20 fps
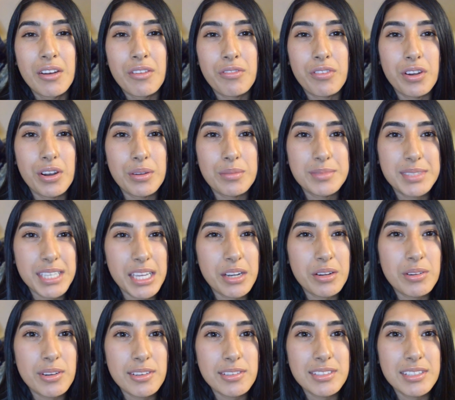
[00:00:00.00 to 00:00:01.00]
from
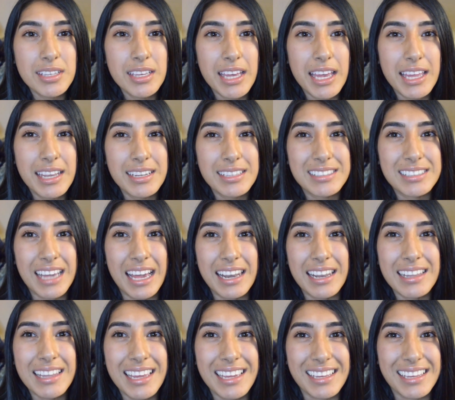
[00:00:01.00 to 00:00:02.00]
Santa Rosa, and it's kind
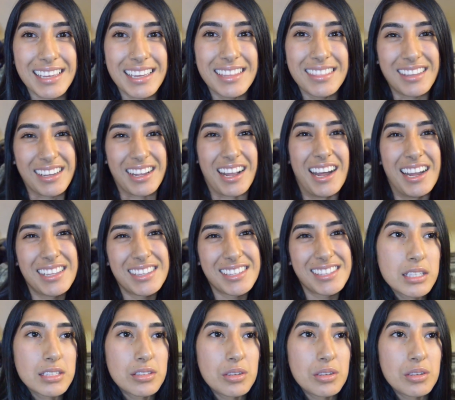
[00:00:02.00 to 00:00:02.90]
of like in the cuts.